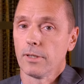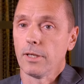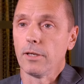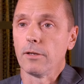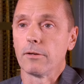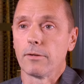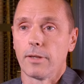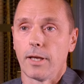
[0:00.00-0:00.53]

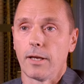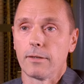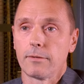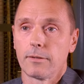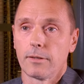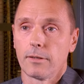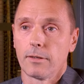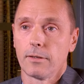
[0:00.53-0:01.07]
here that
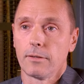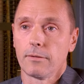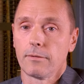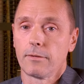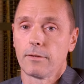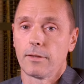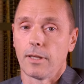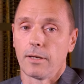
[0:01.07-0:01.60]

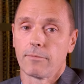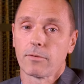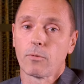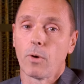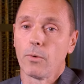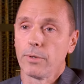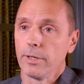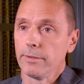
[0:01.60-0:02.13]
have
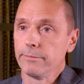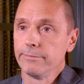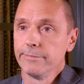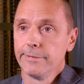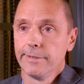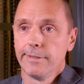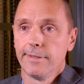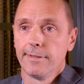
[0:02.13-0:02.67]
quoted
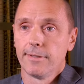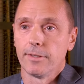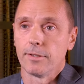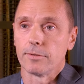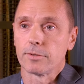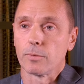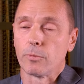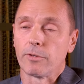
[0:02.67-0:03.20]

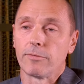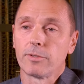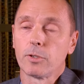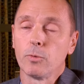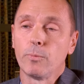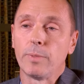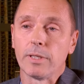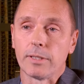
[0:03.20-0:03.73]
somewhere of
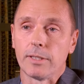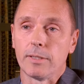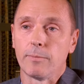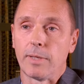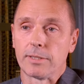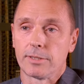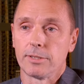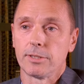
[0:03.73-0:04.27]
2 billion
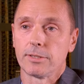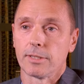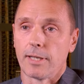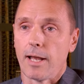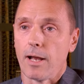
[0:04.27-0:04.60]
messages an